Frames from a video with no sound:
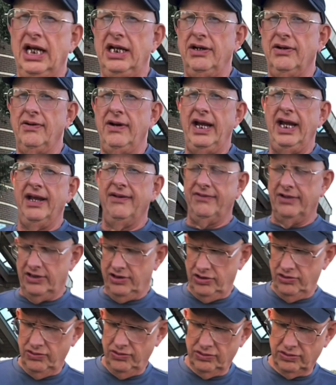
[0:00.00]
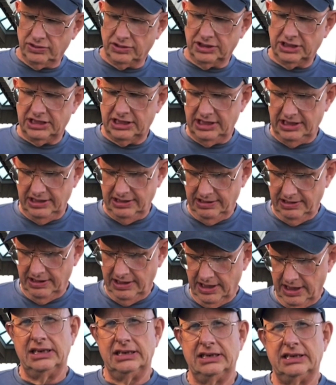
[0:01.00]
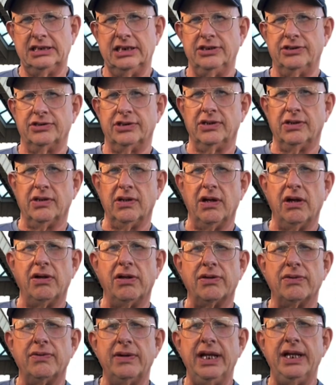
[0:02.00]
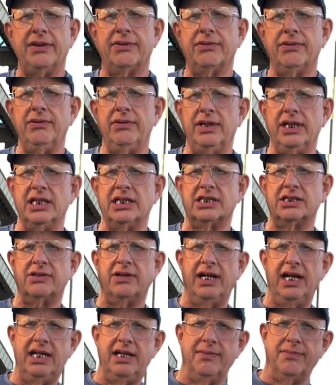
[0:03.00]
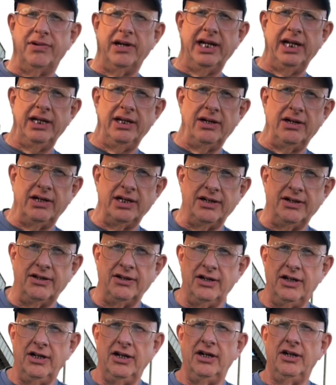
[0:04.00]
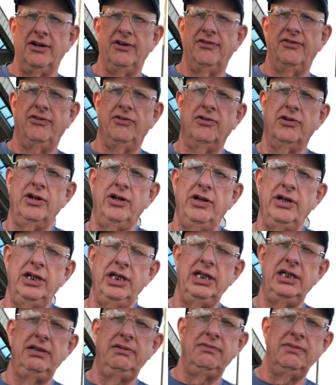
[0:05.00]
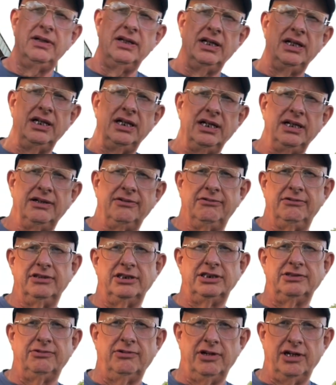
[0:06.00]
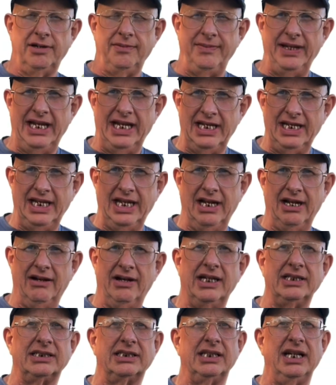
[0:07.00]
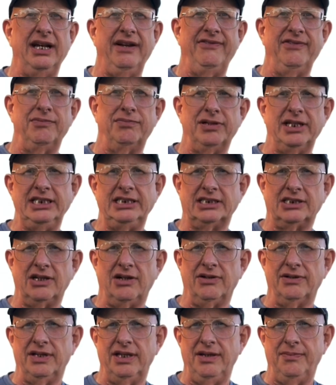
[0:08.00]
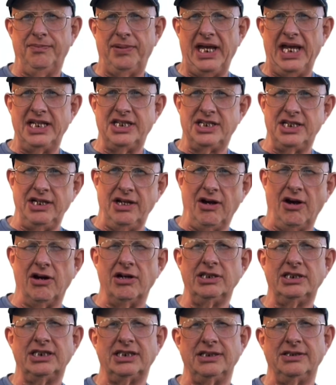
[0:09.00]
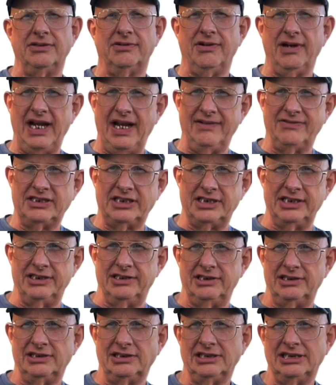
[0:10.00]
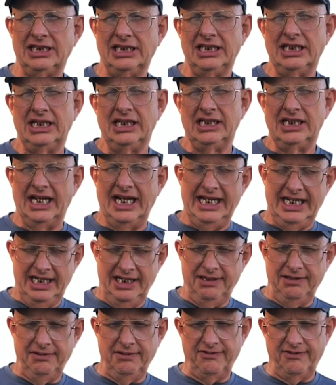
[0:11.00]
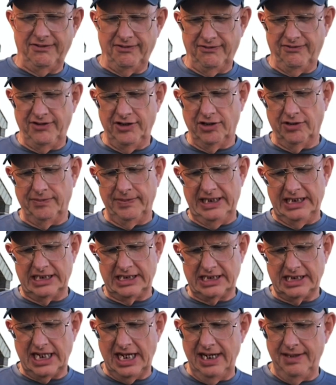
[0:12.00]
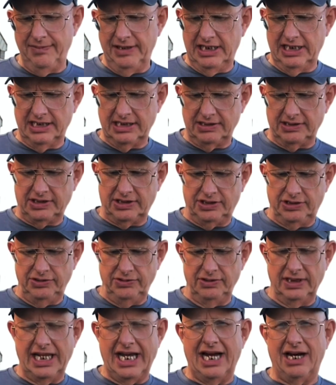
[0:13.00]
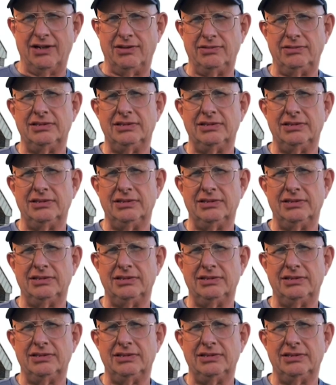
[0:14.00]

don't have the tools to drill all the way through this, so I had to bring it on to Fort Hood, where I'm at now, outside of a place called the Apache Arts and Crafts Center. I didn't film inside because it's too loud,